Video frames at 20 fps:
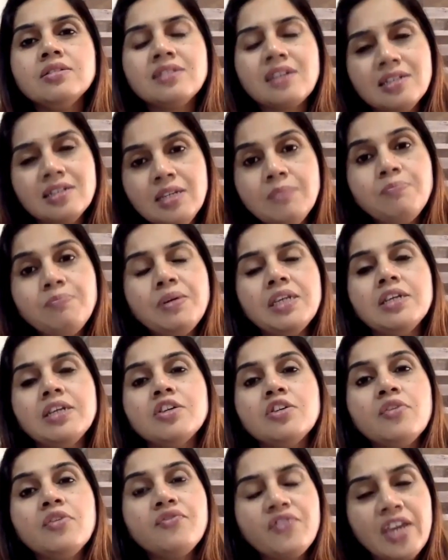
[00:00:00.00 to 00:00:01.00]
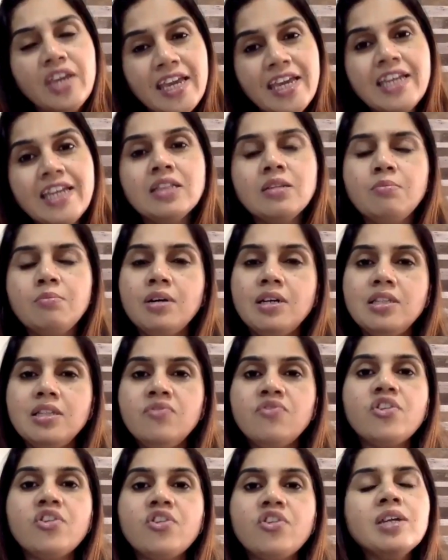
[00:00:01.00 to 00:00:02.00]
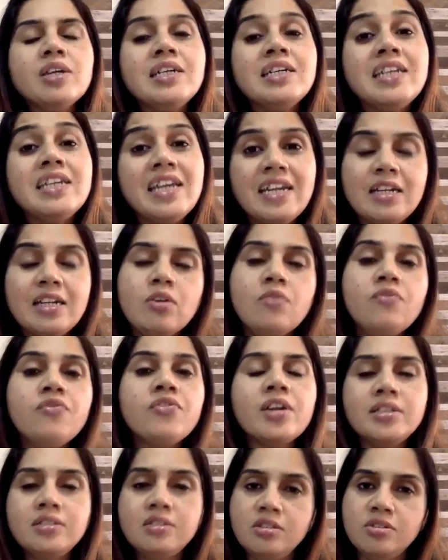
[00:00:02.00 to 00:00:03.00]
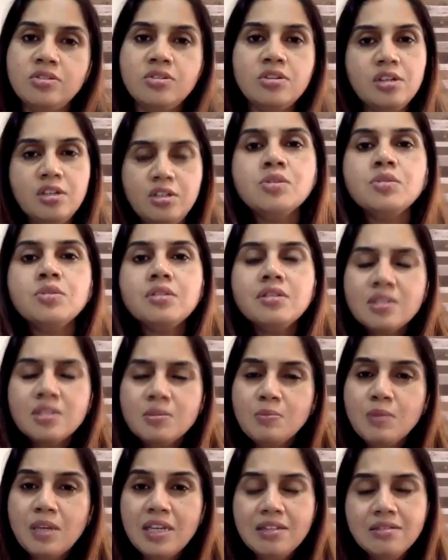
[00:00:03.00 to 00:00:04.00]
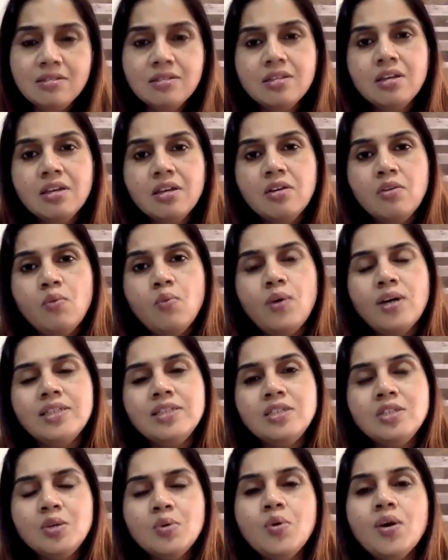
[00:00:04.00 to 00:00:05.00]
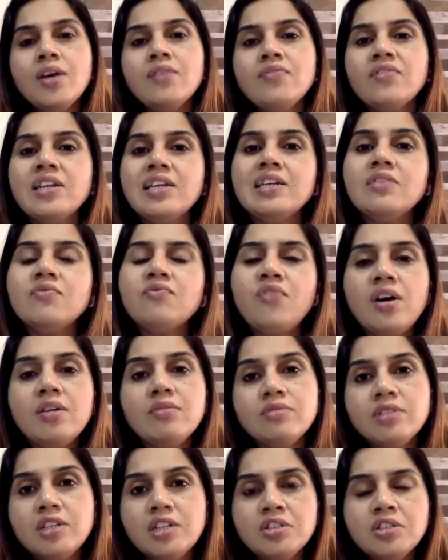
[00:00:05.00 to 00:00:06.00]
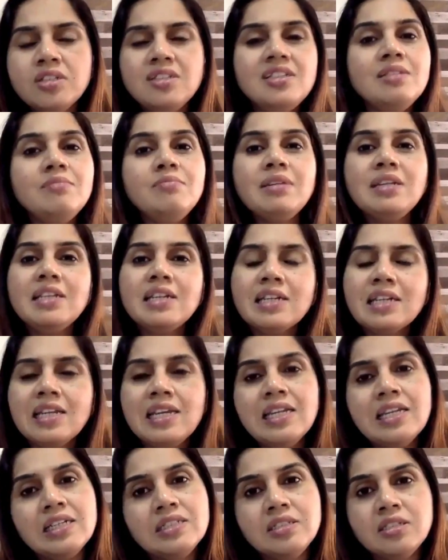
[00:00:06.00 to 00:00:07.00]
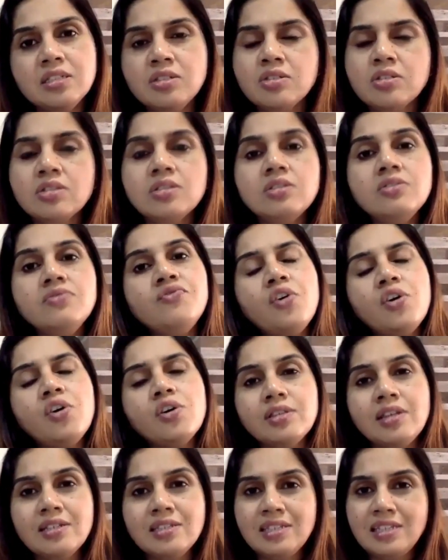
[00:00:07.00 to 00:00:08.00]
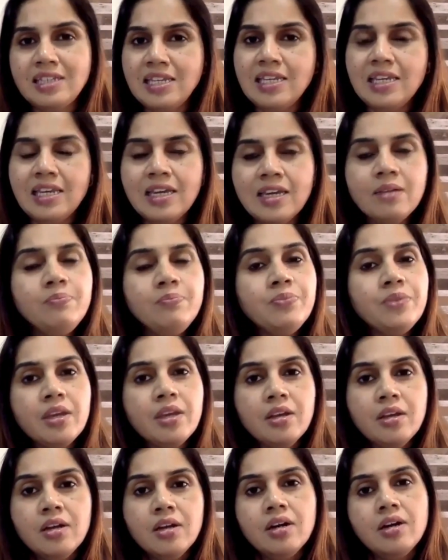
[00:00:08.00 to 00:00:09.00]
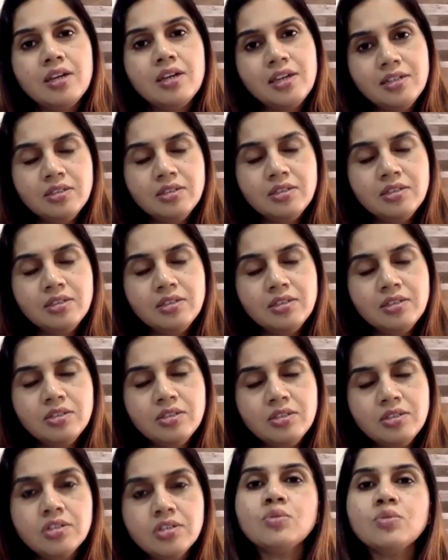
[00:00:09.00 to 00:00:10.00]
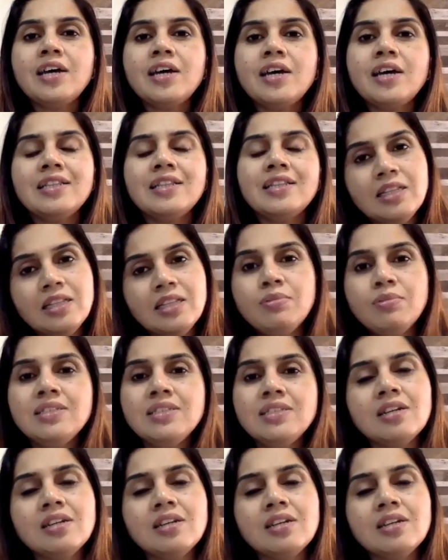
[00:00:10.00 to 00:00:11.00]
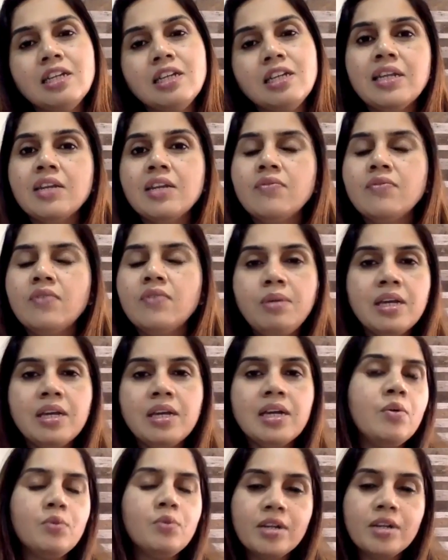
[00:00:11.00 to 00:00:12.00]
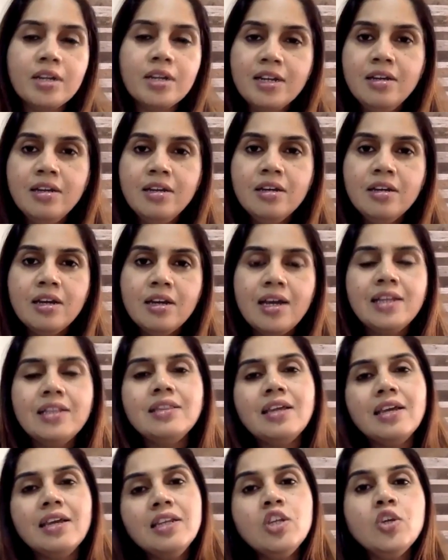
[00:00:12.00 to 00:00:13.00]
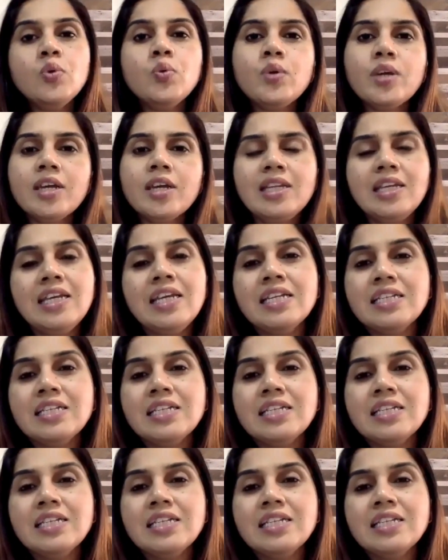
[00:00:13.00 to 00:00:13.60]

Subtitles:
study period of 8 months from the date of registration. So this means once you have cleared foundation, immediately register for the CA Inter so that 8-month study period will be counted, and then you can